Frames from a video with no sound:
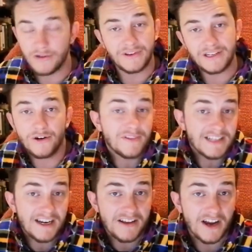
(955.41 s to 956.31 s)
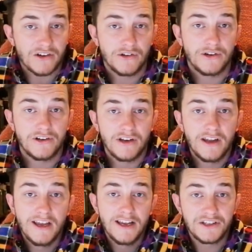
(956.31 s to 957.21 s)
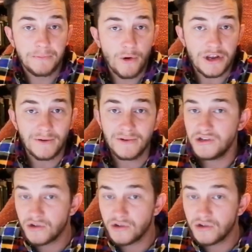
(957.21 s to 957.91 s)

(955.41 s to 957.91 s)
or if there's anything I can do to support you as